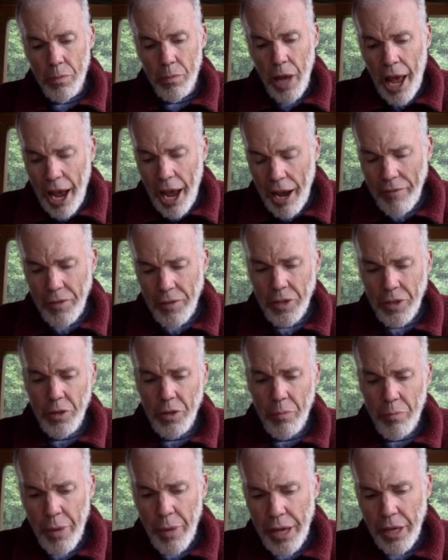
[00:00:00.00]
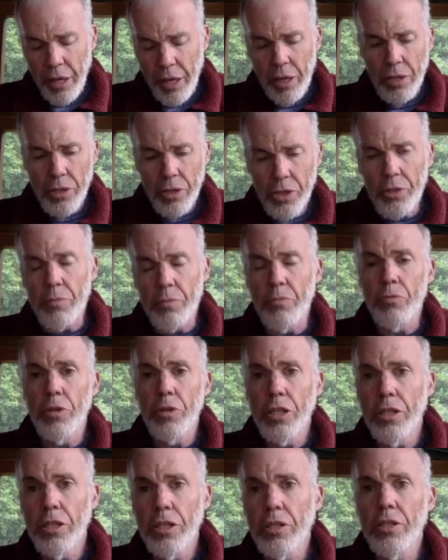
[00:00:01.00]
having to make some
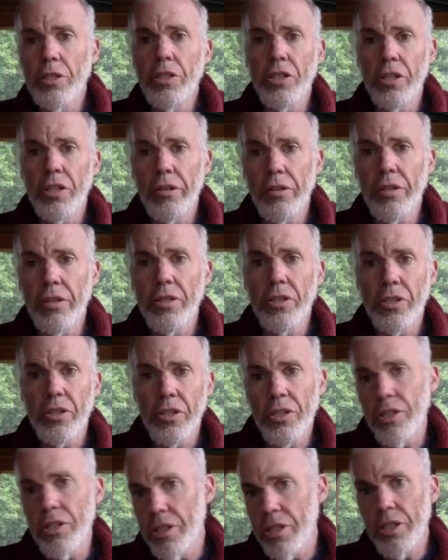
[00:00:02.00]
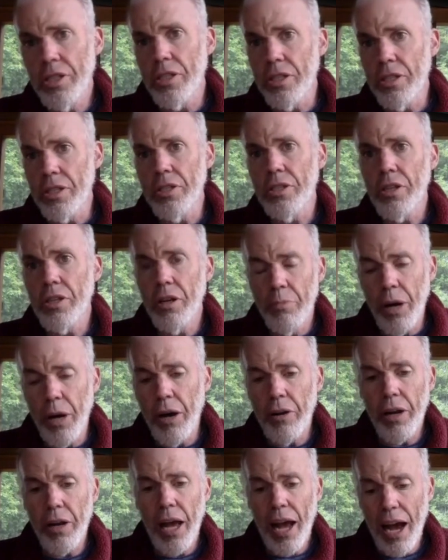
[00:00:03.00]
really serious decisions
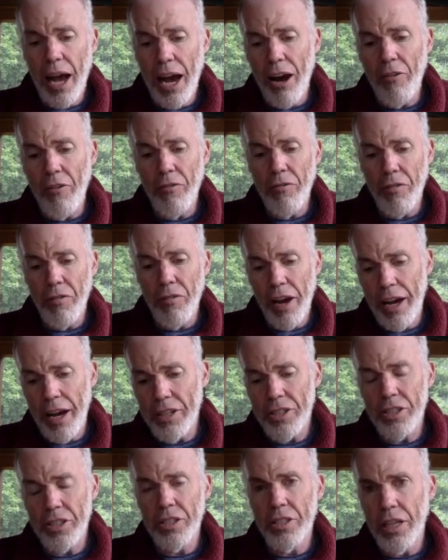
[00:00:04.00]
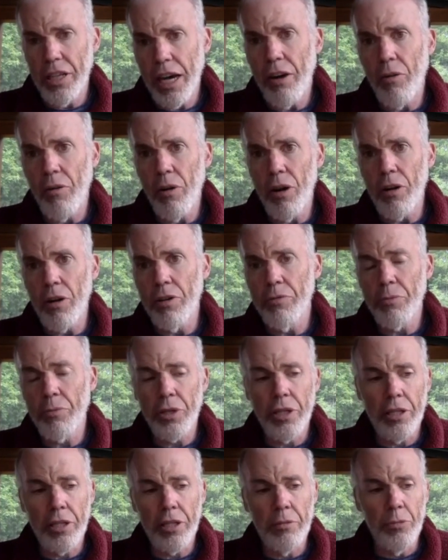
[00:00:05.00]
about how fast and how hard we're
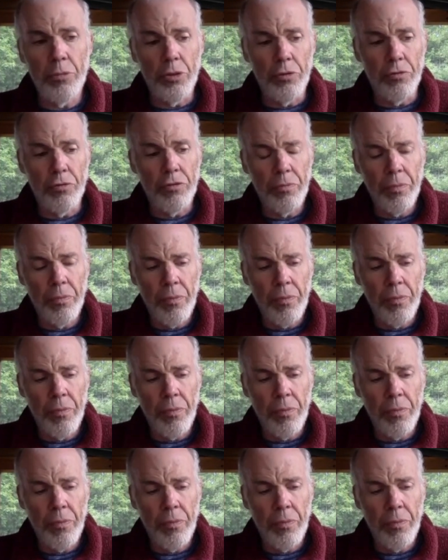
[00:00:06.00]
going to move.